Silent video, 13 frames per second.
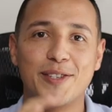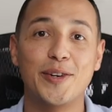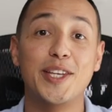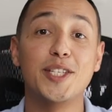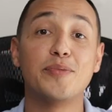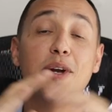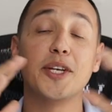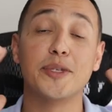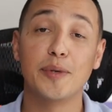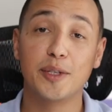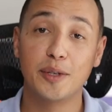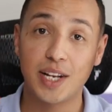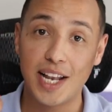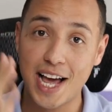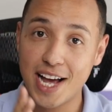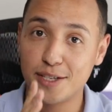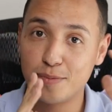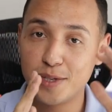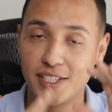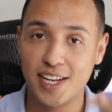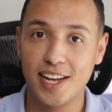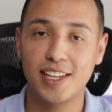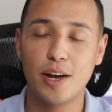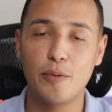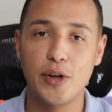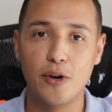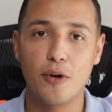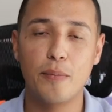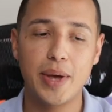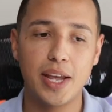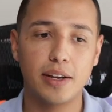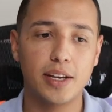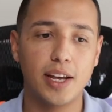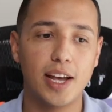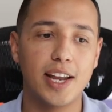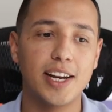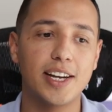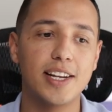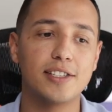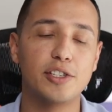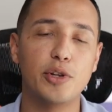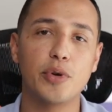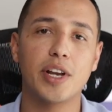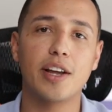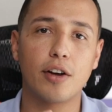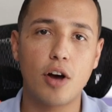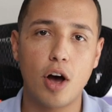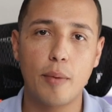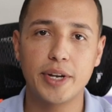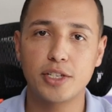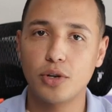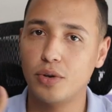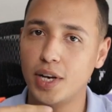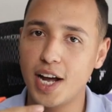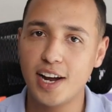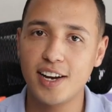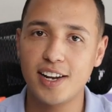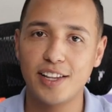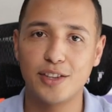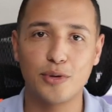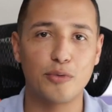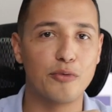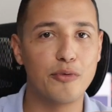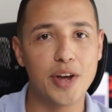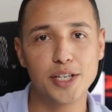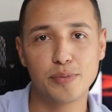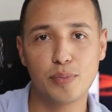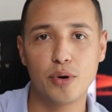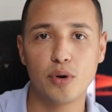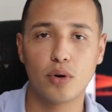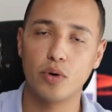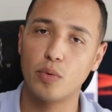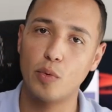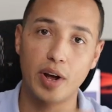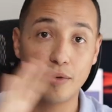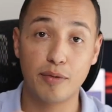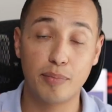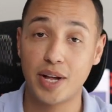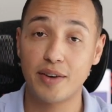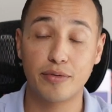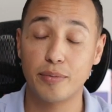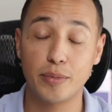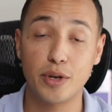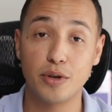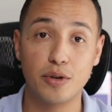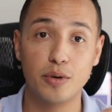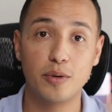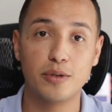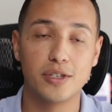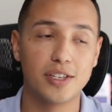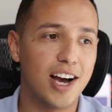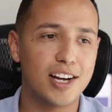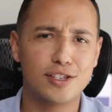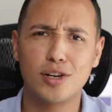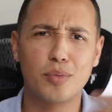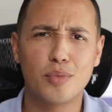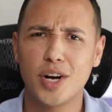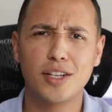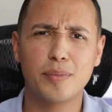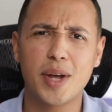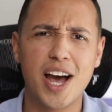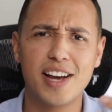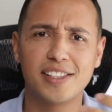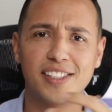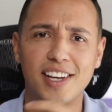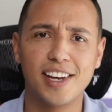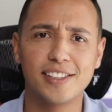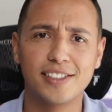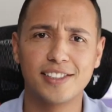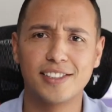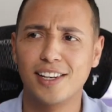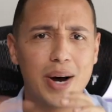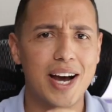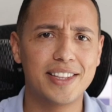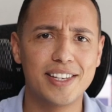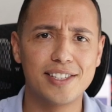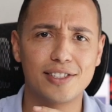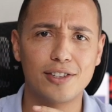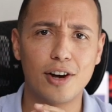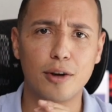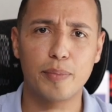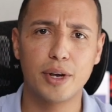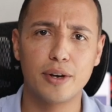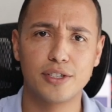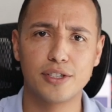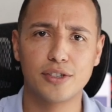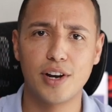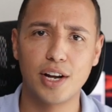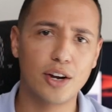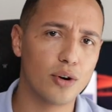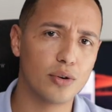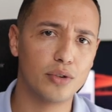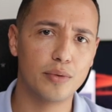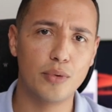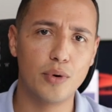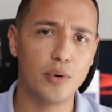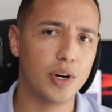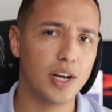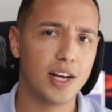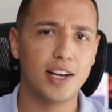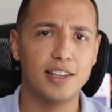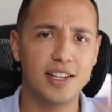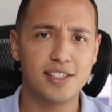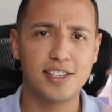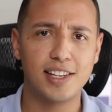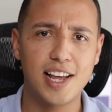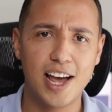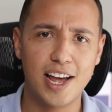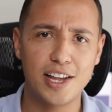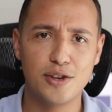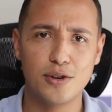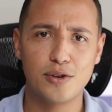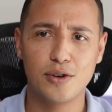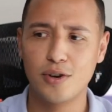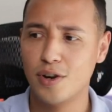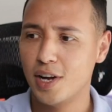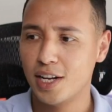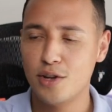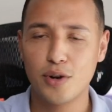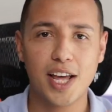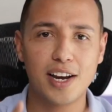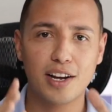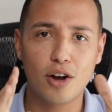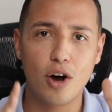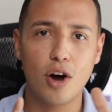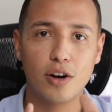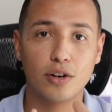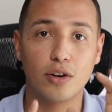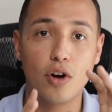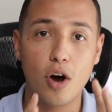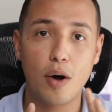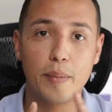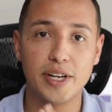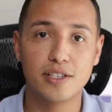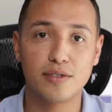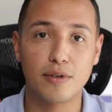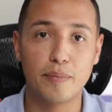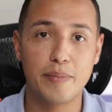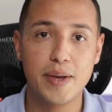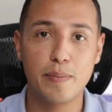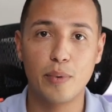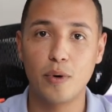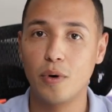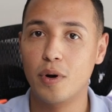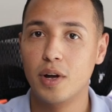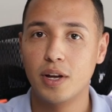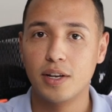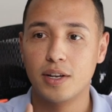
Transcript: So this brings me to the last mistake that we all make, and it is looking at comments online, either on Facebook or on whatever platform you use. Some random guy says, buy this stock because it's gonna go to the moon, this and that, and you're getting caught in comments from people